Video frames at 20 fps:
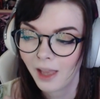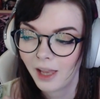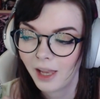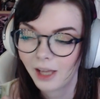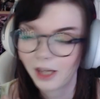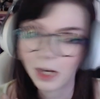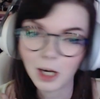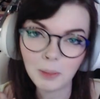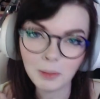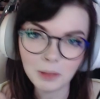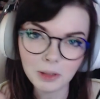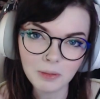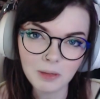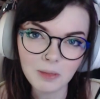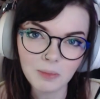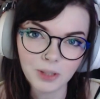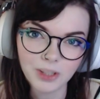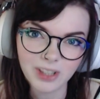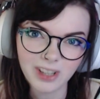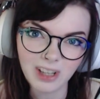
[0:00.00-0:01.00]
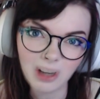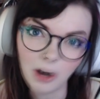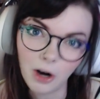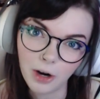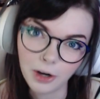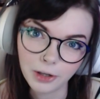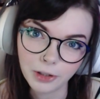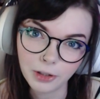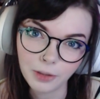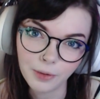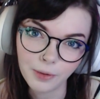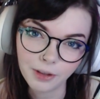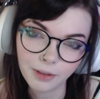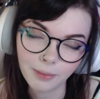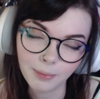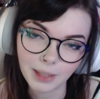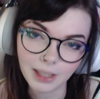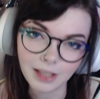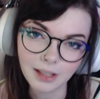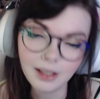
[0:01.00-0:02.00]
couple of people trying to argue
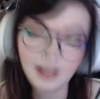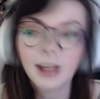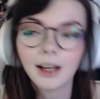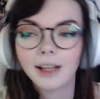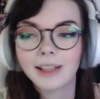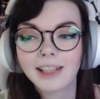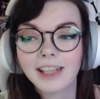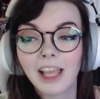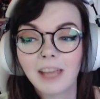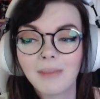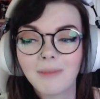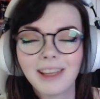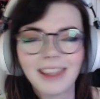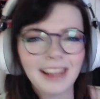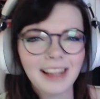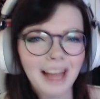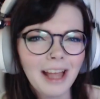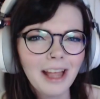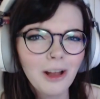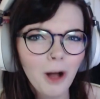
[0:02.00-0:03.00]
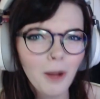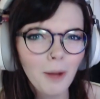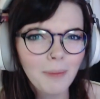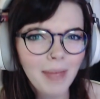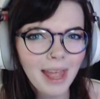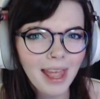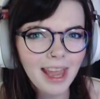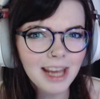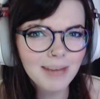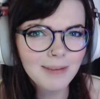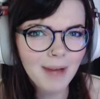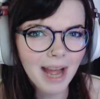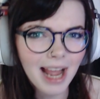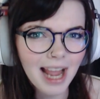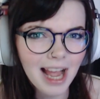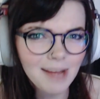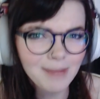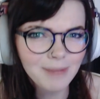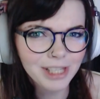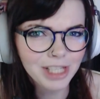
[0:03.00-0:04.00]
with me and telling me that I got paid by
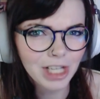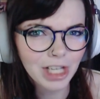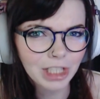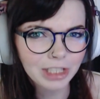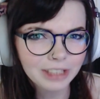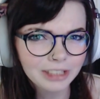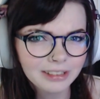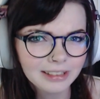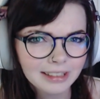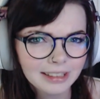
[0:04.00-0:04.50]
Amazon.